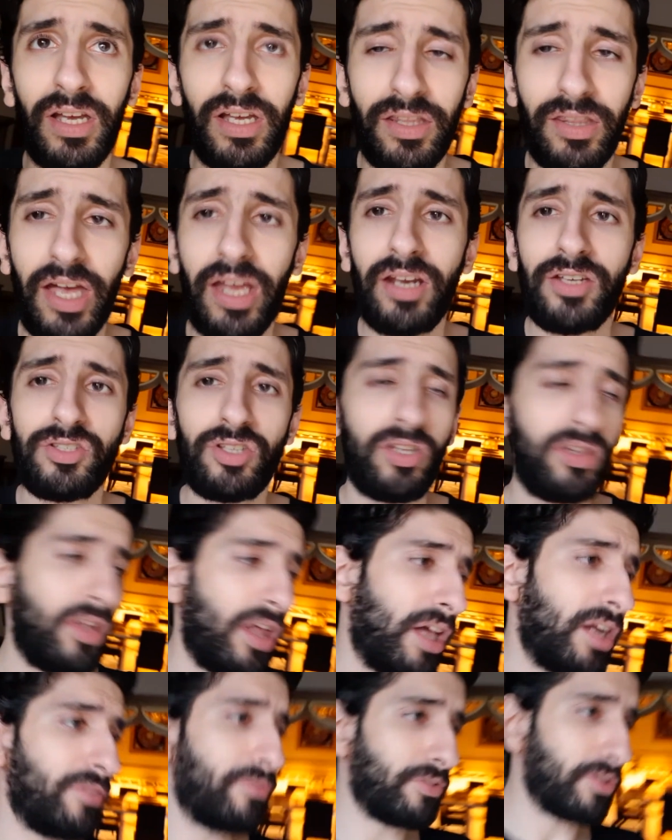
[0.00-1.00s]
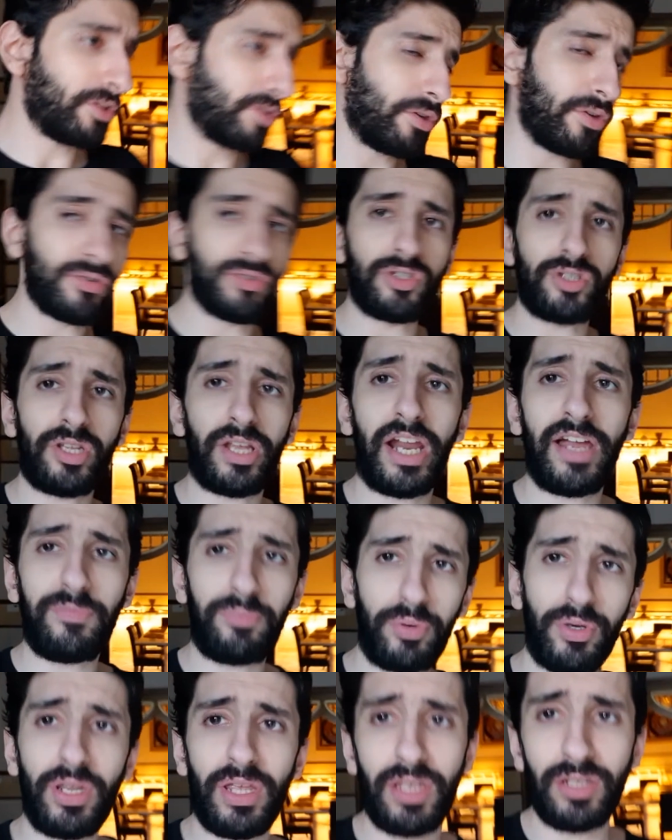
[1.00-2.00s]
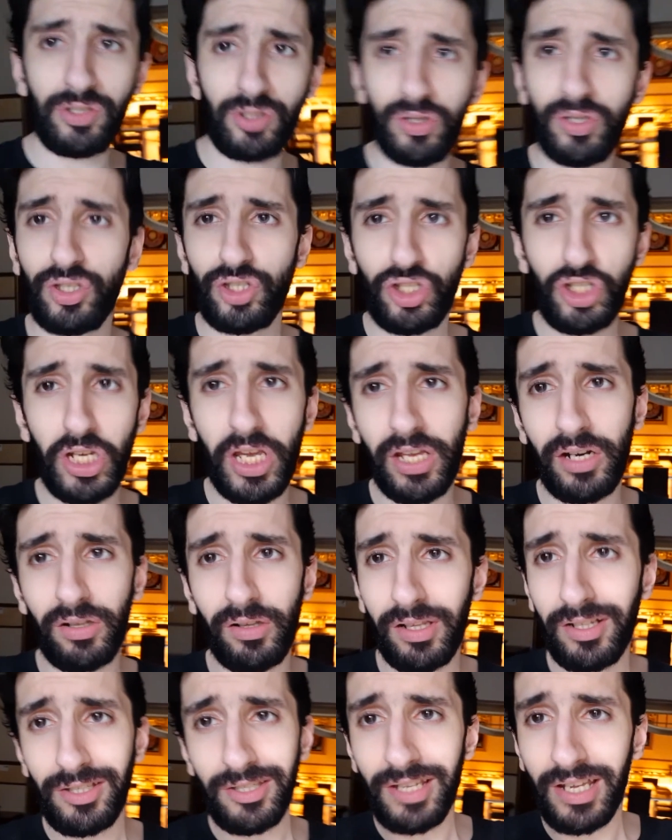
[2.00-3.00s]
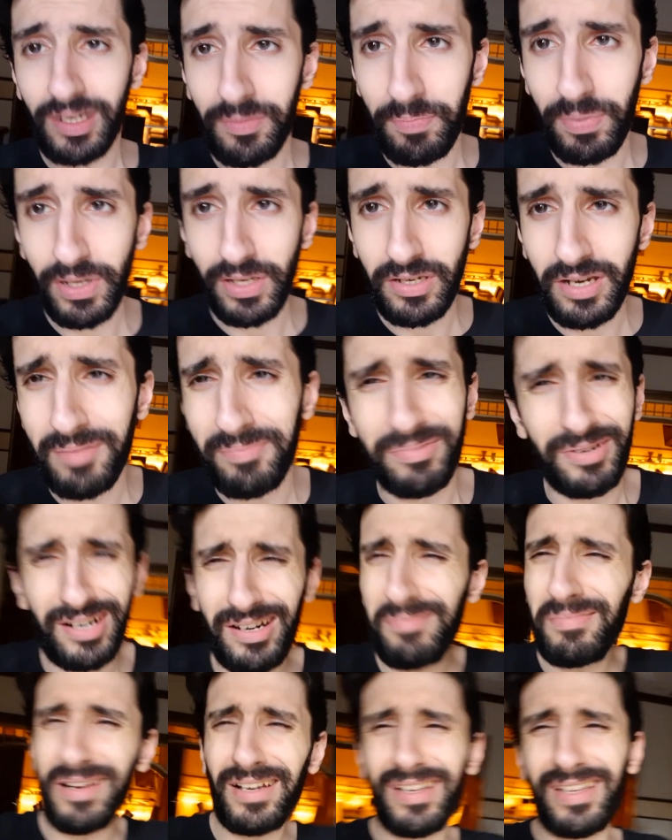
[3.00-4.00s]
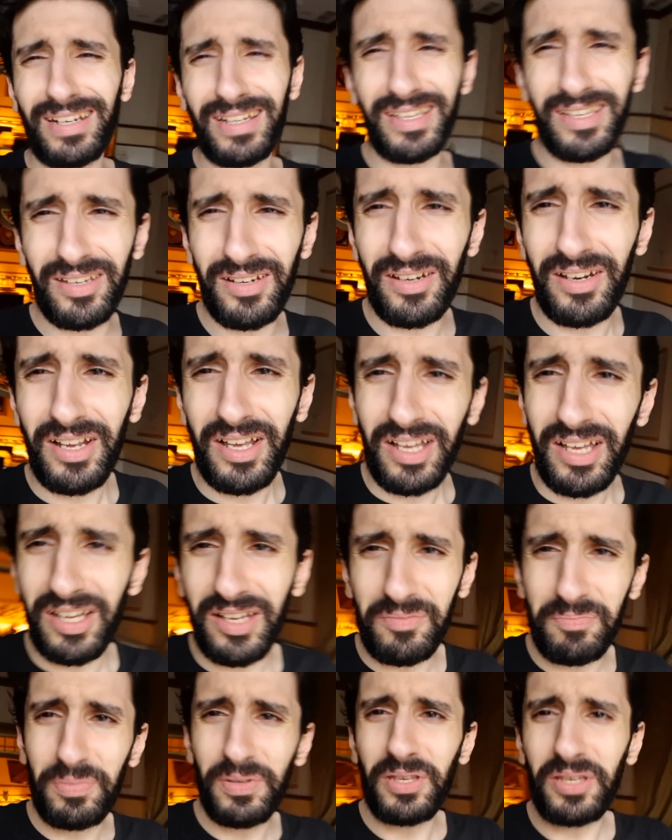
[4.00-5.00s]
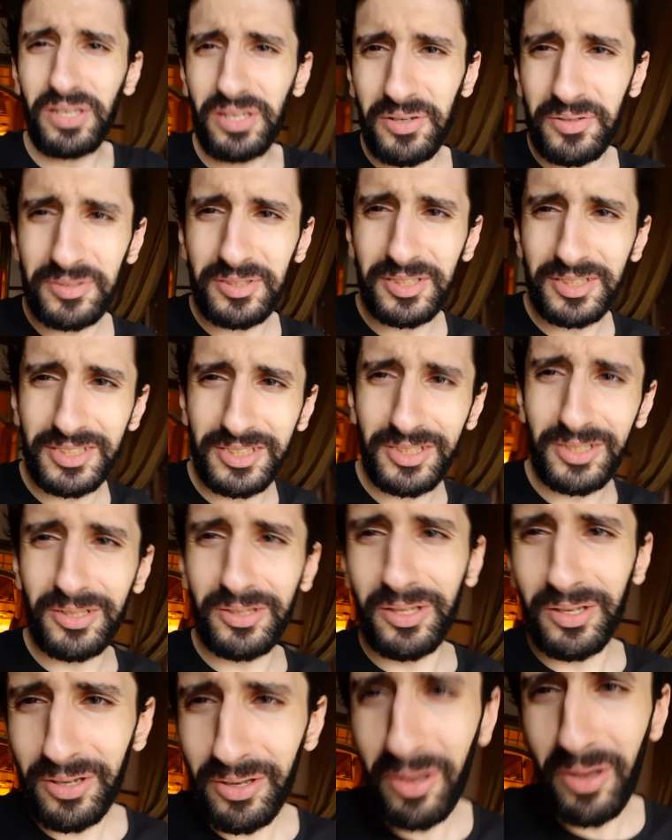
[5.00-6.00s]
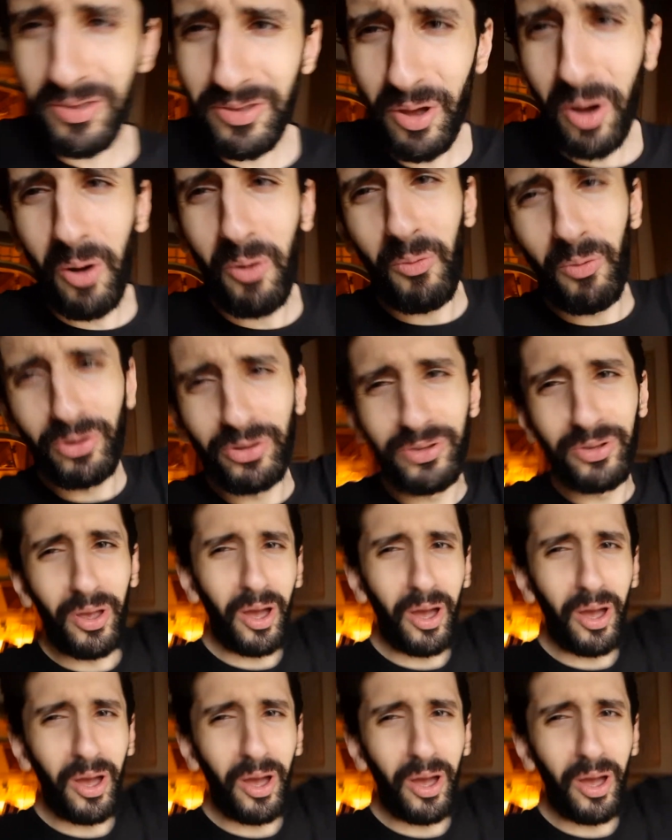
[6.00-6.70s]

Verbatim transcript: that is a lot of years that I put into this channel. It's not a big number. I'm not gonna hear uh, be egotistical like, hey, yo, what's